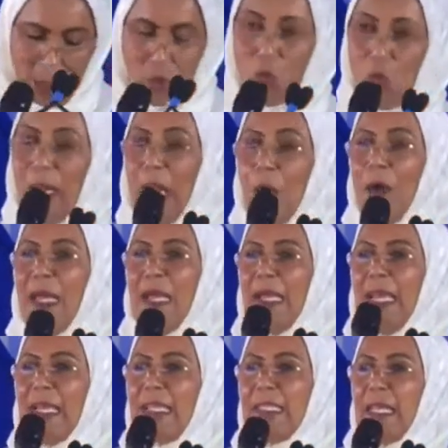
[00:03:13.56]
To our
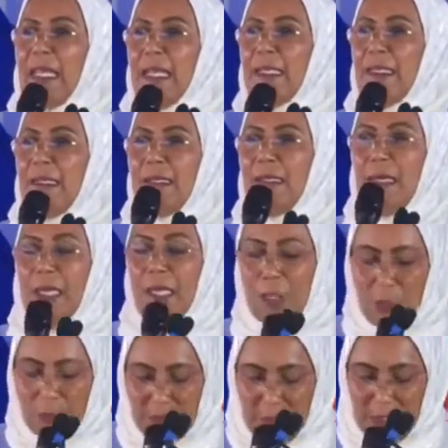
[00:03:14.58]
elected and
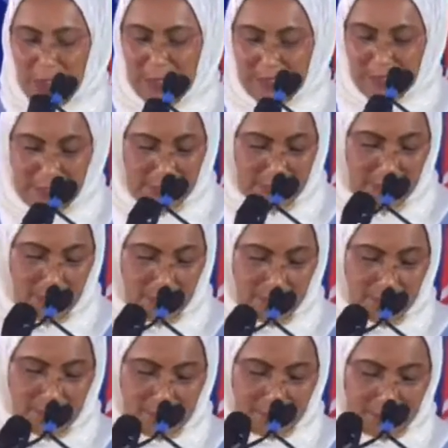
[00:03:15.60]
nominated
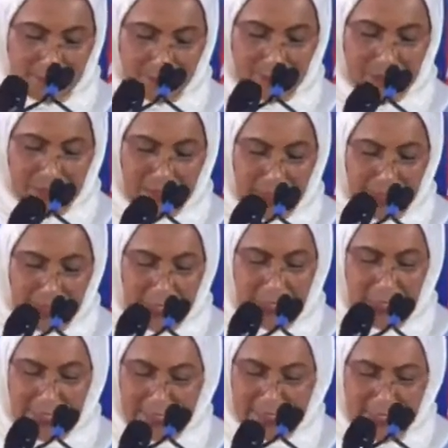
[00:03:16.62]
leaders,
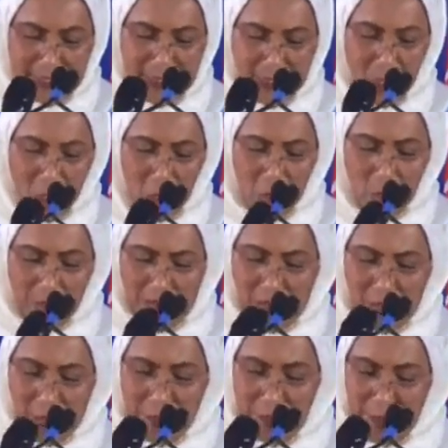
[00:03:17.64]
let us
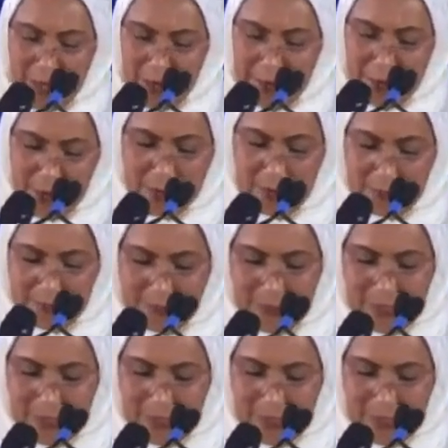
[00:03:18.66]
always remember